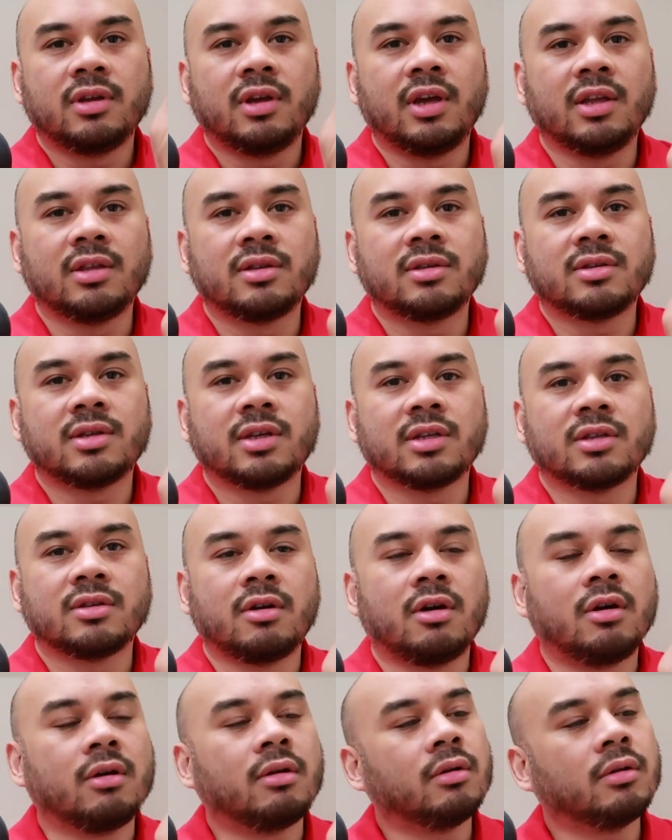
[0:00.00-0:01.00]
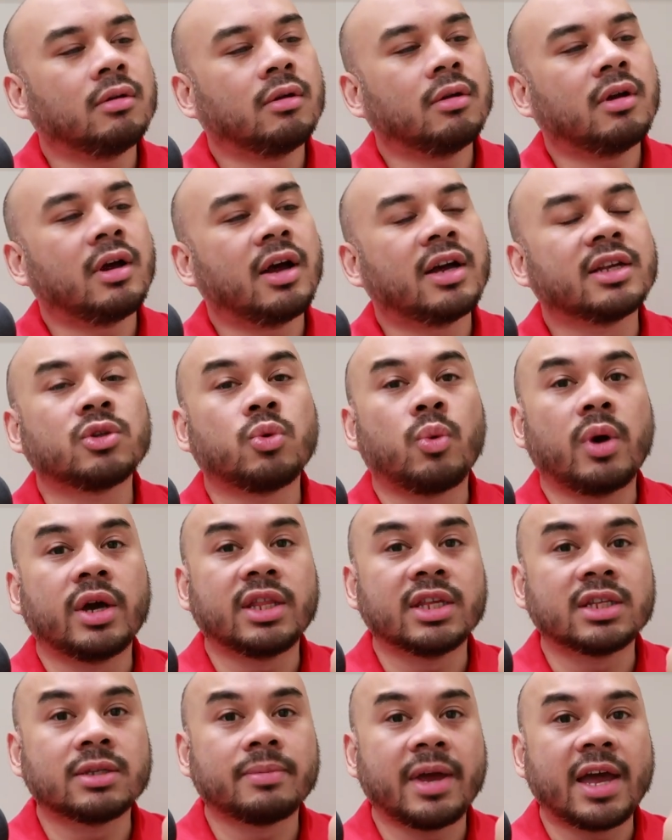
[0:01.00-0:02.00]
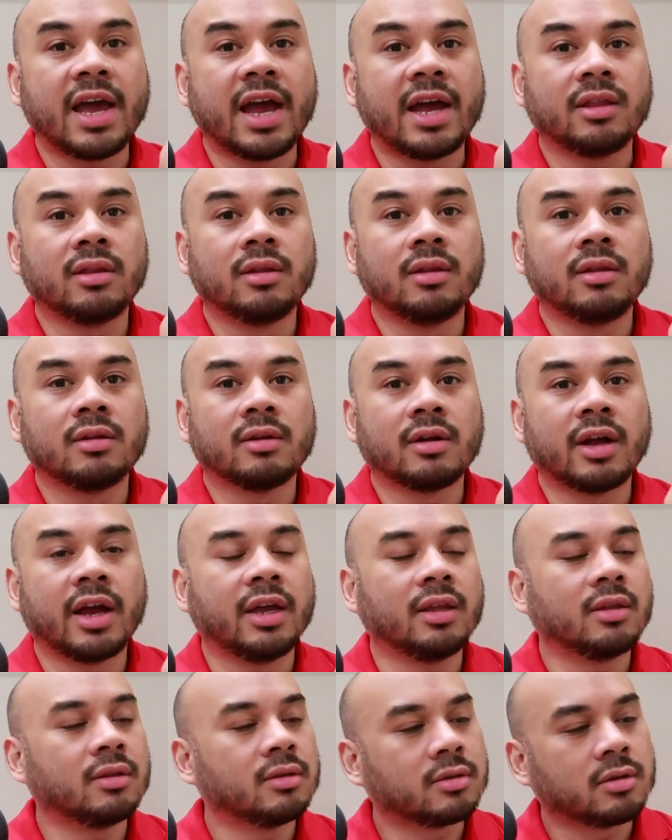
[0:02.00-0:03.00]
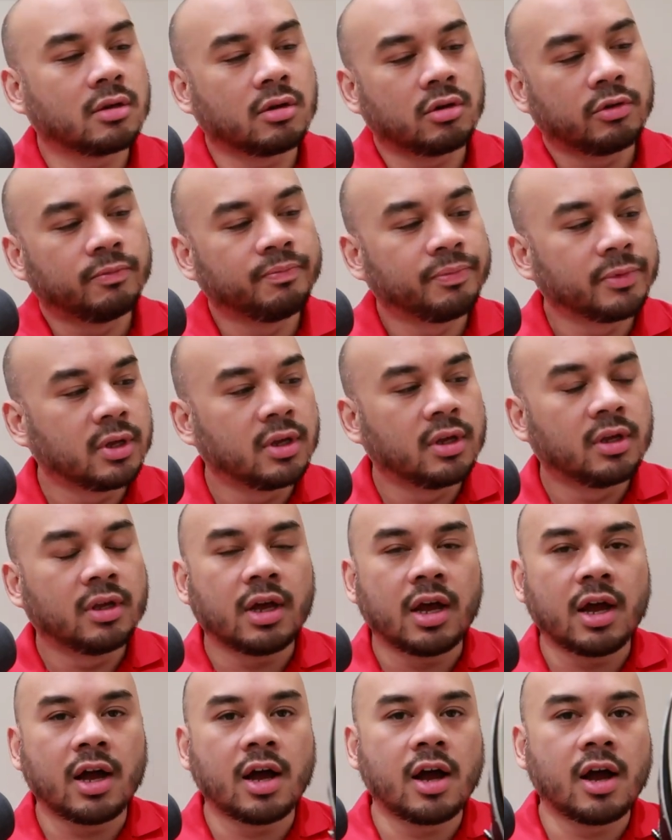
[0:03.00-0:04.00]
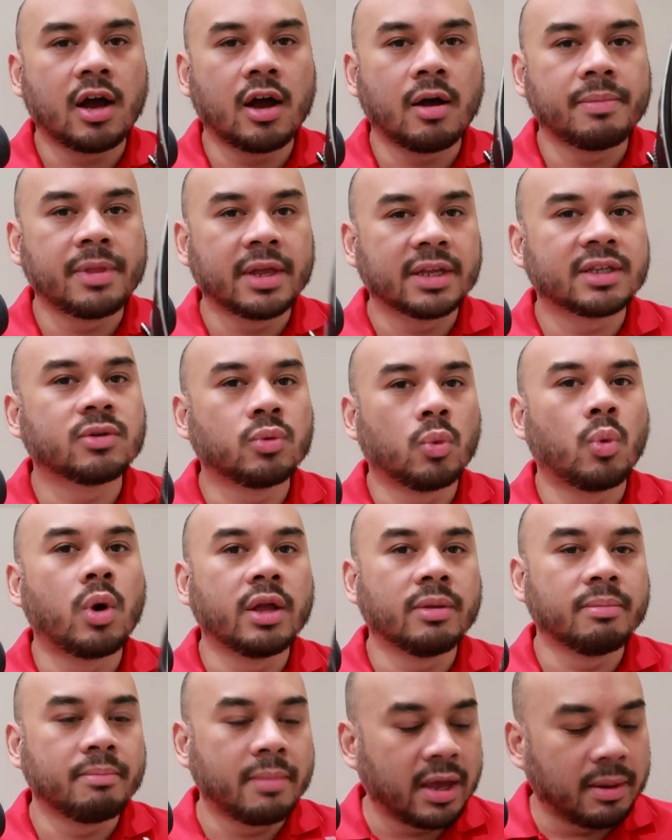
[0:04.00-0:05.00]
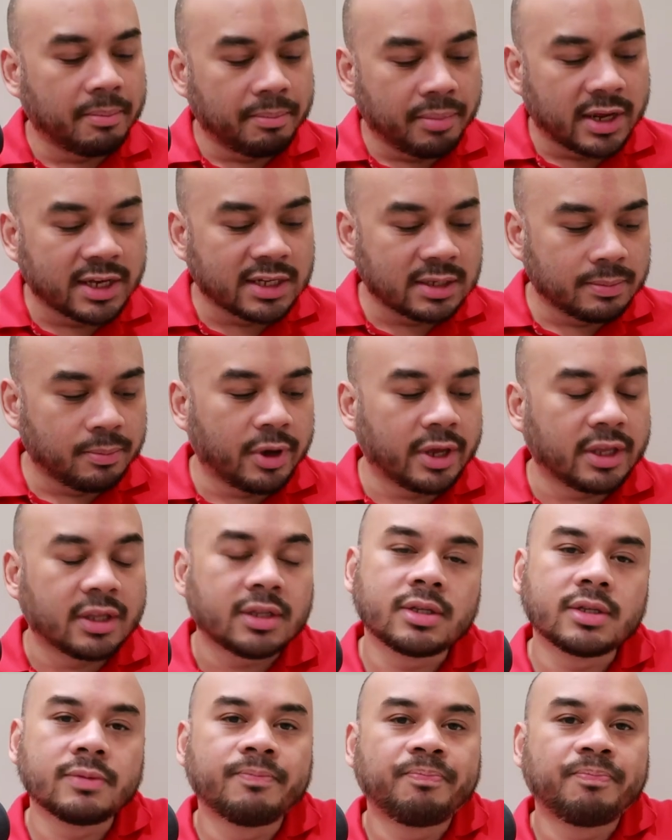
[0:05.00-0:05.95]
it's as wide as my hand, right? So that's one big plus point.